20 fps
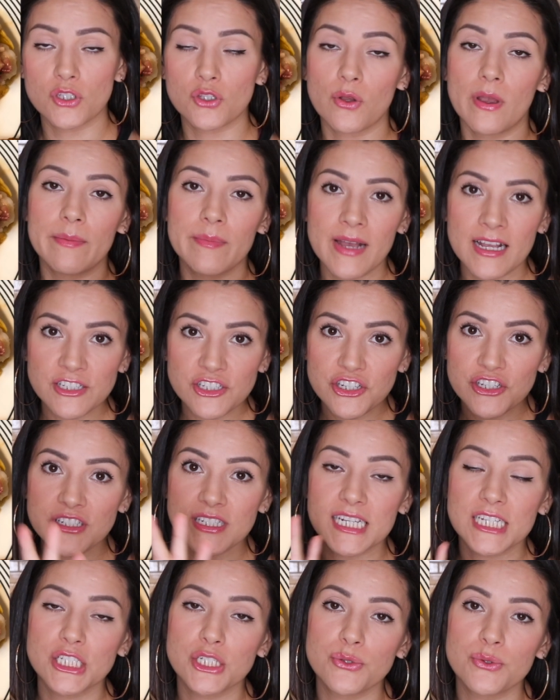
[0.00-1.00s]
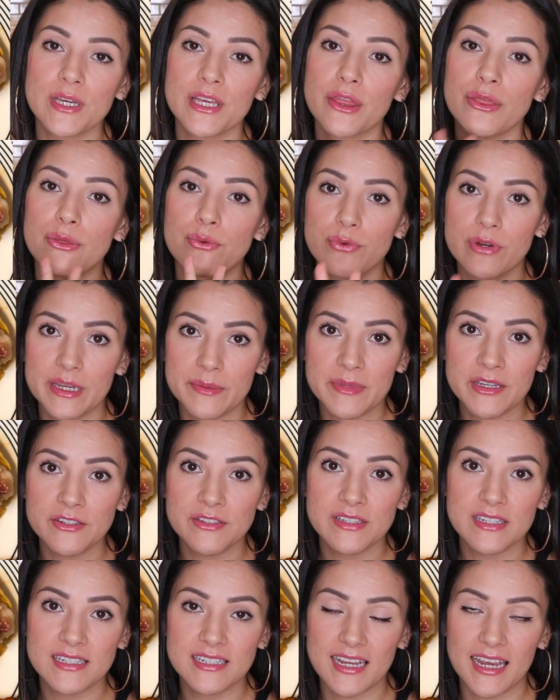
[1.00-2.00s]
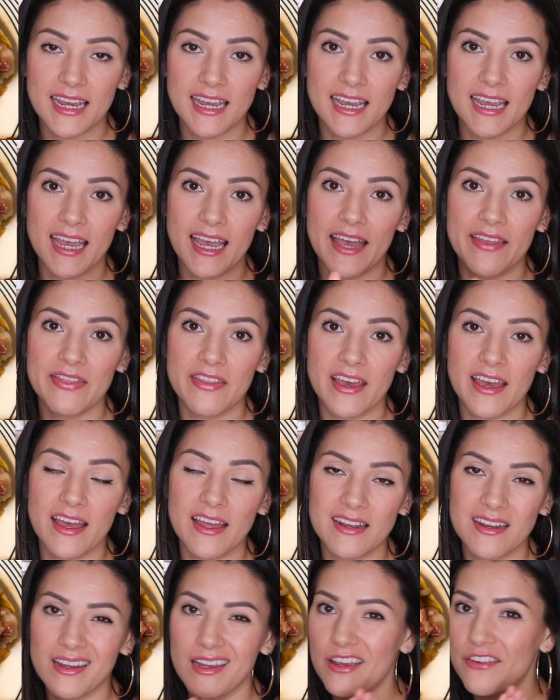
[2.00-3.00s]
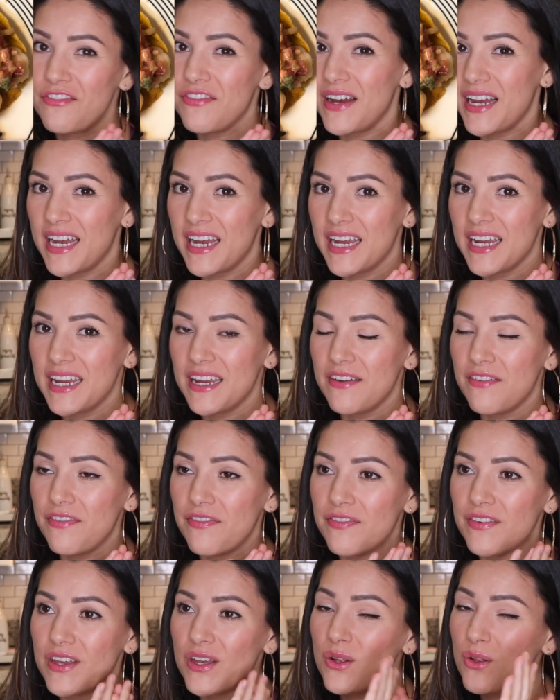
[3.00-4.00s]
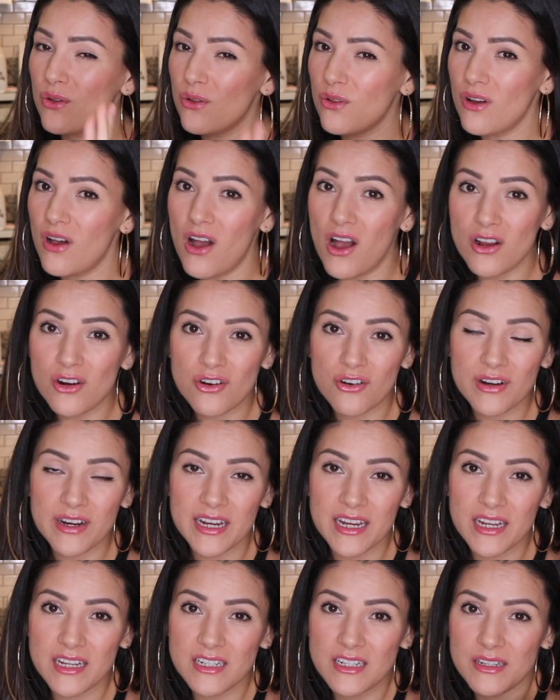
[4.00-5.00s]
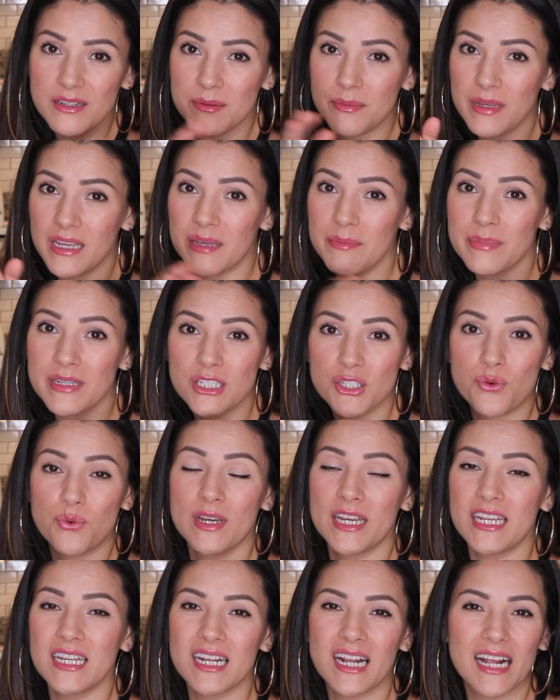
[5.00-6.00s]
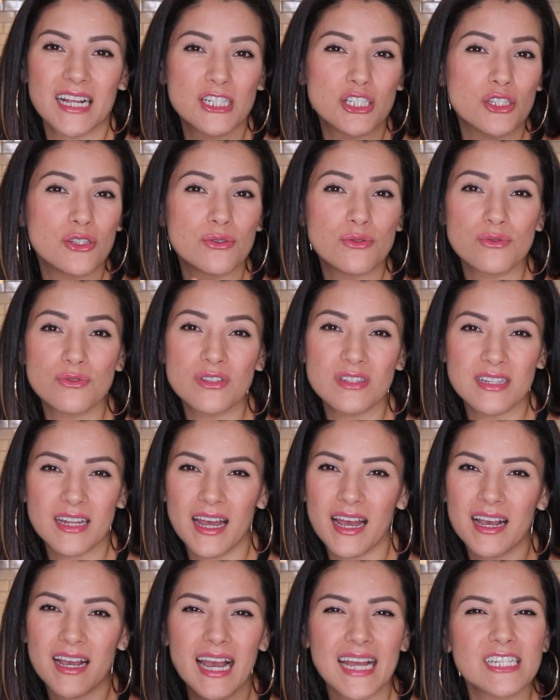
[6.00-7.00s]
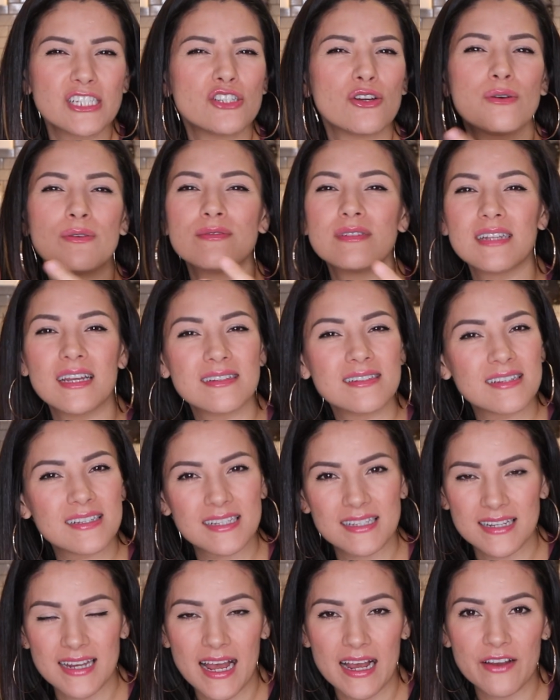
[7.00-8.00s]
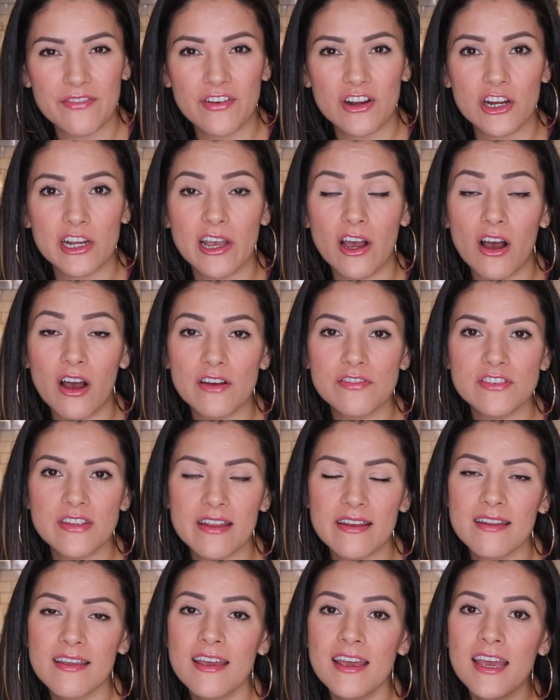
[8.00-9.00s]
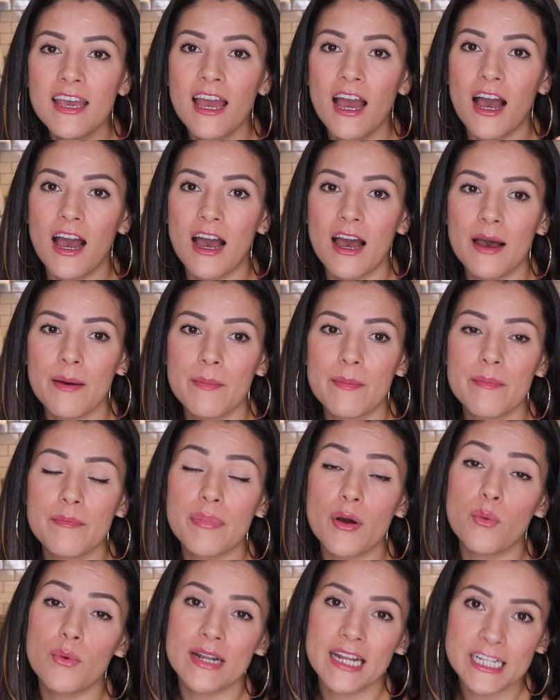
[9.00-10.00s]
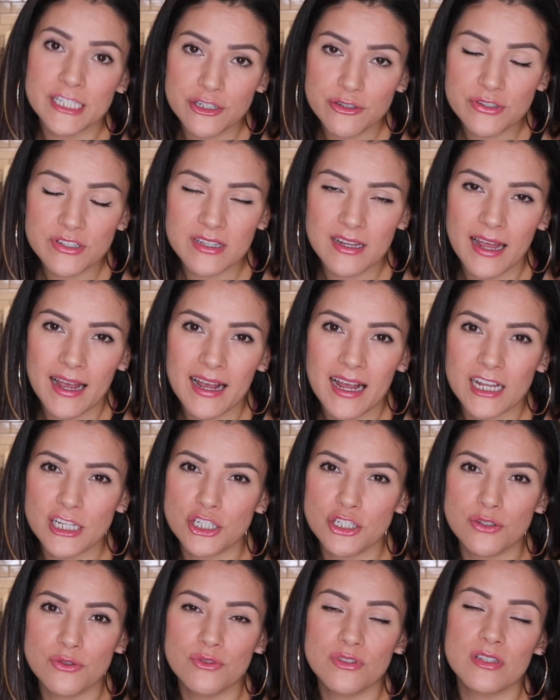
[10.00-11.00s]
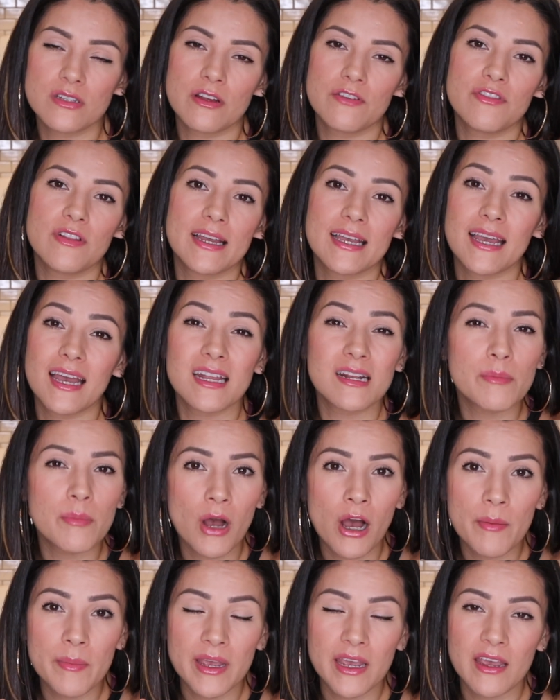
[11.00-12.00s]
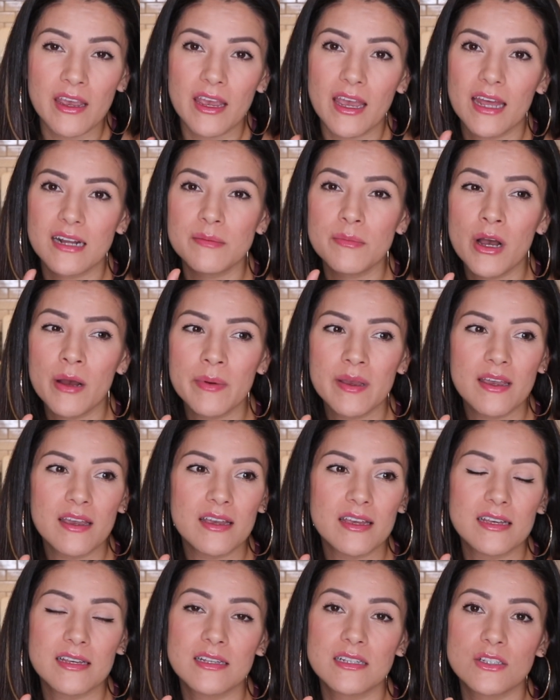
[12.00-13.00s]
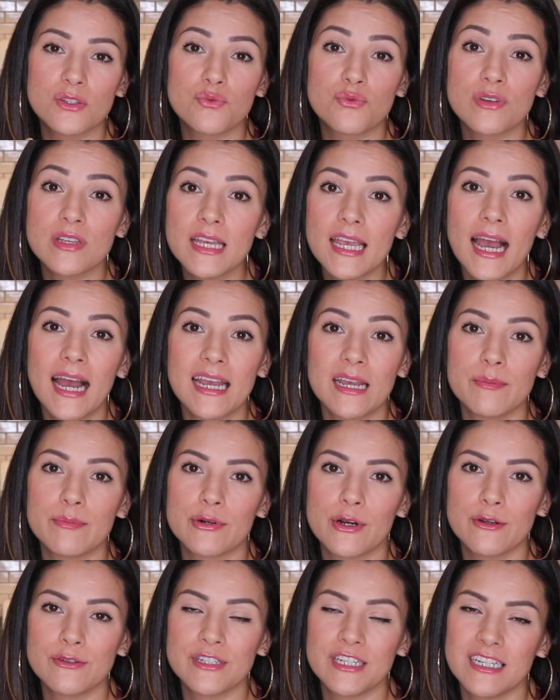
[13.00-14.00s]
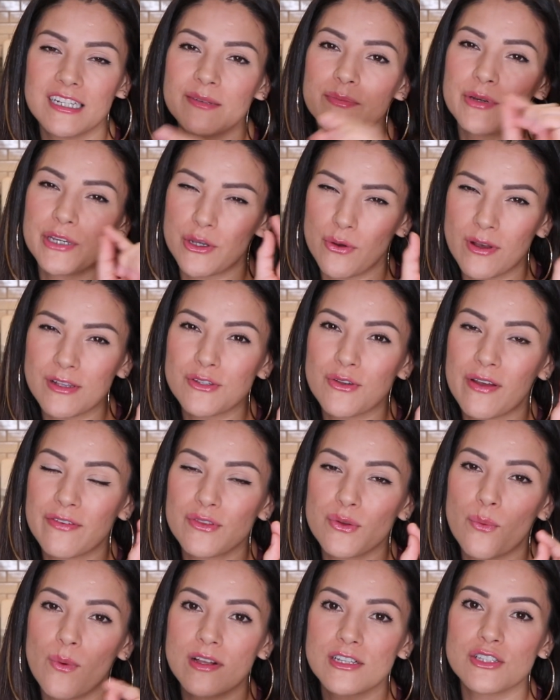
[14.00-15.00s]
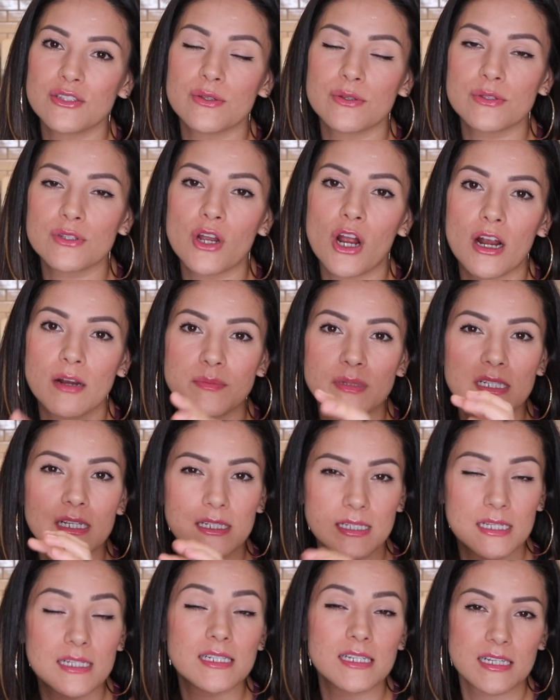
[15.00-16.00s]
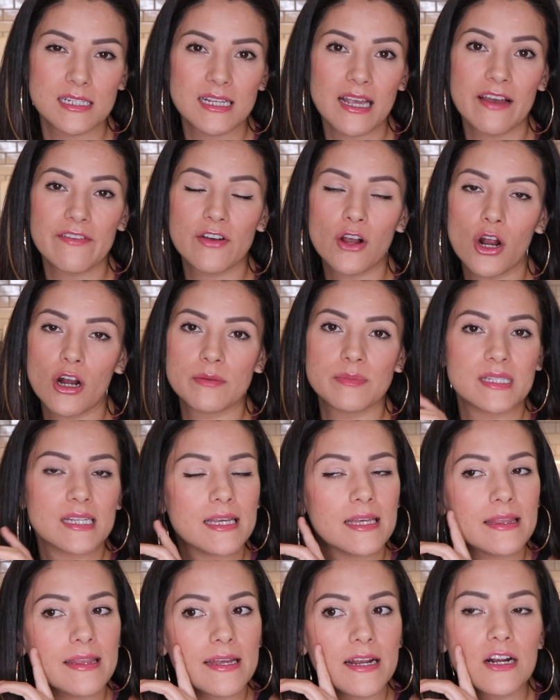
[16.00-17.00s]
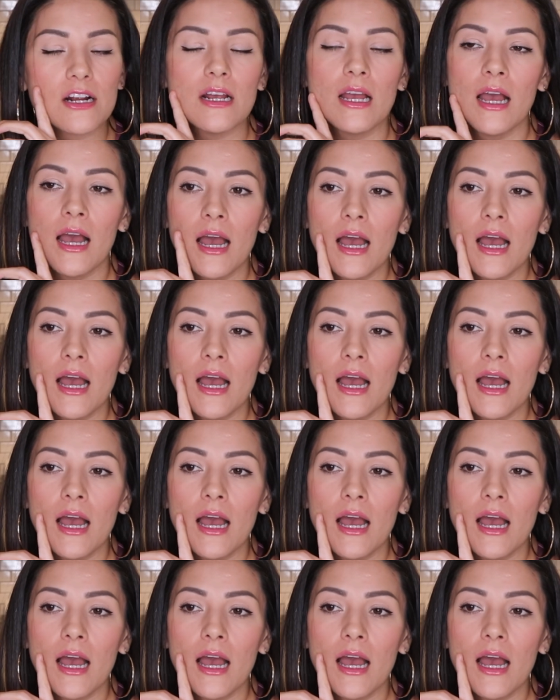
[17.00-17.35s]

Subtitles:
So I mentioned I do eat 3 meals a day, and then if I feel hungry in between, I do snack. I don't tend to snack very often. But when I do snack, I choose stuff like edamame. Edamame is really high in protein, but you also have to watch those carbs because it does have carbs in there.